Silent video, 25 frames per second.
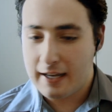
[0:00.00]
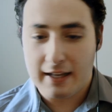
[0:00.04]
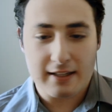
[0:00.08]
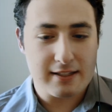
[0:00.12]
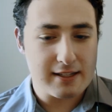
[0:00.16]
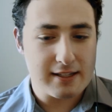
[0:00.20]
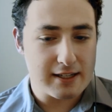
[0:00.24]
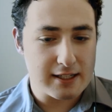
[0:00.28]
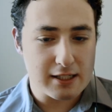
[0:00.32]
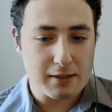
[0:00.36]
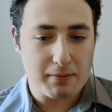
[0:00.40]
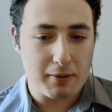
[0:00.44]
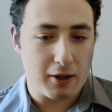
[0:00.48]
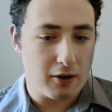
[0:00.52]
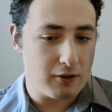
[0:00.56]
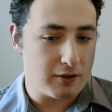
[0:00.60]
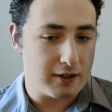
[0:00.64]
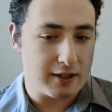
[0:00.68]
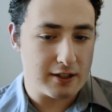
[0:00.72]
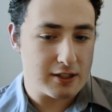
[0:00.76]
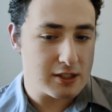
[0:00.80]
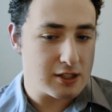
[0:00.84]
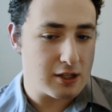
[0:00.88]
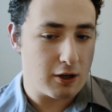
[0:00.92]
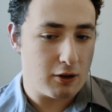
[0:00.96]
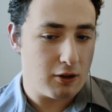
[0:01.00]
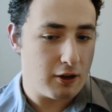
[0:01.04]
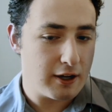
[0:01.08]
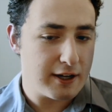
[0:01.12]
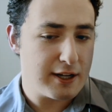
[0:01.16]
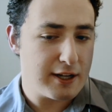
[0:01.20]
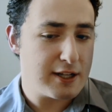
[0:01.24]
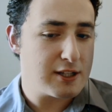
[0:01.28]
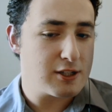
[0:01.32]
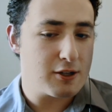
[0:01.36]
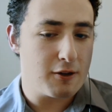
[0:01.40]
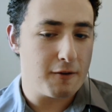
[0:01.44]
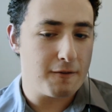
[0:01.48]
it's exploded. So
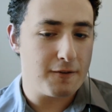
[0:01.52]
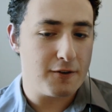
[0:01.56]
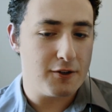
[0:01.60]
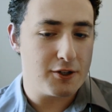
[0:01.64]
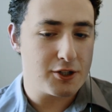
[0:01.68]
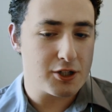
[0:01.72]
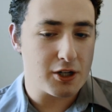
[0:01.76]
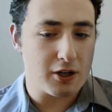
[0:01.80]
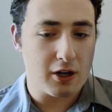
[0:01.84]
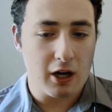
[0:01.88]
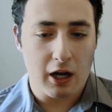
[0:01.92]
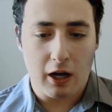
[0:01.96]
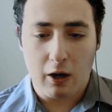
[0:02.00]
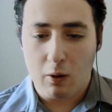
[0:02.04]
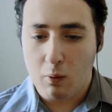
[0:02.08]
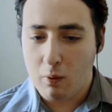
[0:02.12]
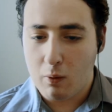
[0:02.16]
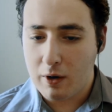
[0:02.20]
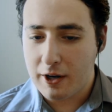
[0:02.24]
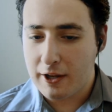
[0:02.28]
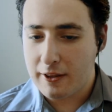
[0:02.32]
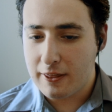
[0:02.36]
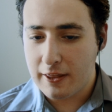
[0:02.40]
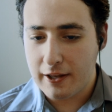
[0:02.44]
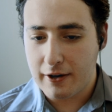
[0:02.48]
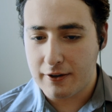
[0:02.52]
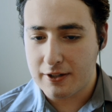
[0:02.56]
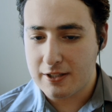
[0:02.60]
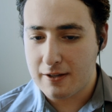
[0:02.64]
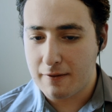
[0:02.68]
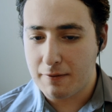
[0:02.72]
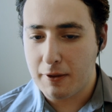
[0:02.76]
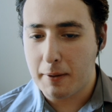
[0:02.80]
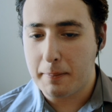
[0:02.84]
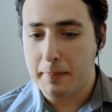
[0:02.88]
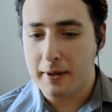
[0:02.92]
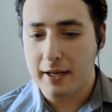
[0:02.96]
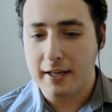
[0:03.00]
looking to the future, what do you think are
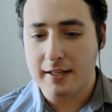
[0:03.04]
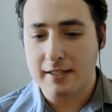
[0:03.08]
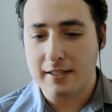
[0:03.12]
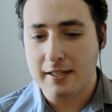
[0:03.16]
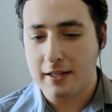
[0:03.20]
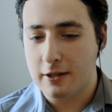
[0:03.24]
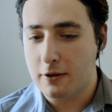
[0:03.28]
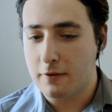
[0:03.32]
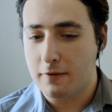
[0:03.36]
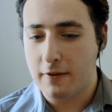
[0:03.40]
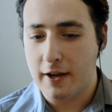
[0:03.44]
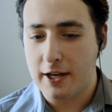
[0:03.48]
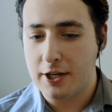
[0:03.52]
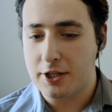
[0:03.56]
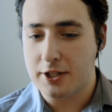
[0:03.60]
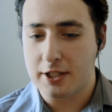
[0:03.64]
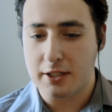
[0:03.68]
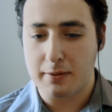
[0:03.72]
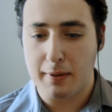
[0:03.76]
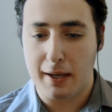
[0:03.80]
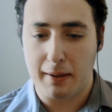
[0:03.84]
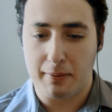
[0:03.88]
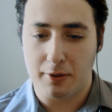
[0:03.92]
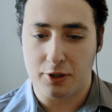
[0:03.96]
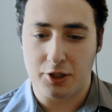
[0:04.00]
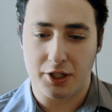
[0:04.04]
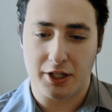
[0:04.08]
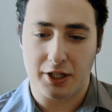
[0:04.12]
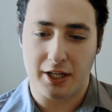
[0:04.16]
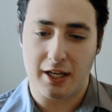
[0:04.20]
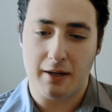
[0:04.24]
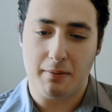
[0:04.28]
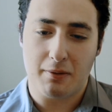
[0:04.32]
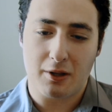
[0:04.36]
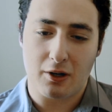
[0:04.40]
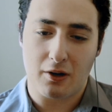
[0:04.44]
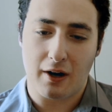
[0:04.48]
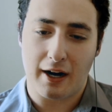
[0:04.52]
some of the biggest innovations people should
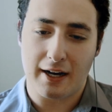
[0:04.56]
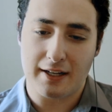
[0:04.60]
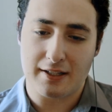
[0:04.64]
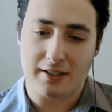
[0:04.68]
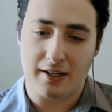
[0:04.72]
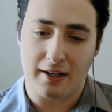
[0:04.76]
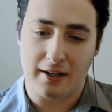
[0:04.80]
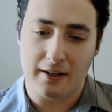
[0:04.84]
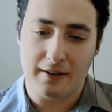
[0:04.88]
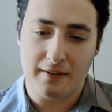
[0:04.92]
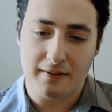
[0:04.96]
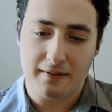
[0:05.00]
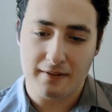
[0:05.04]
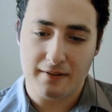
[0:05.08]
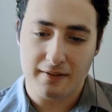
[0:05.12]
keep their eyes on?